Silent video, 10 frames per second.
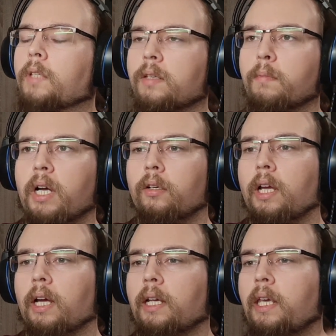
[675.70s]
Does
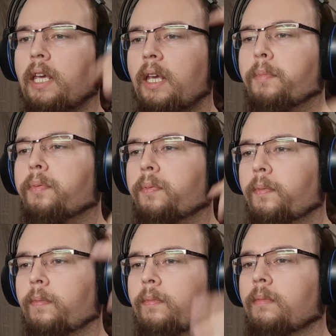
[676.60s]
Madoka keep
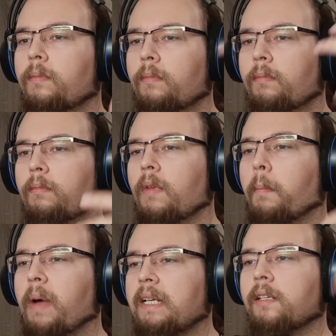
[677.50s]

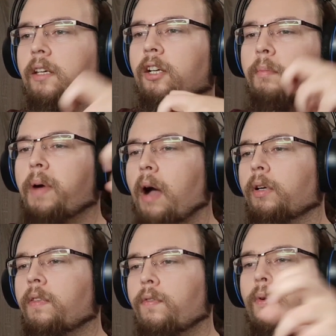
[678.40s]
amassing her
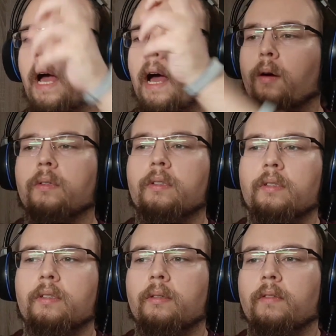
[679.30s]
power throughout
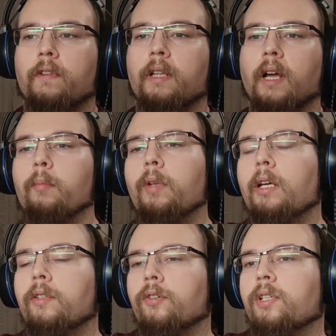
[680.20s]
the
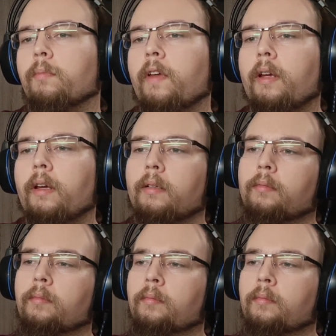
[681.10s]
timelines or something?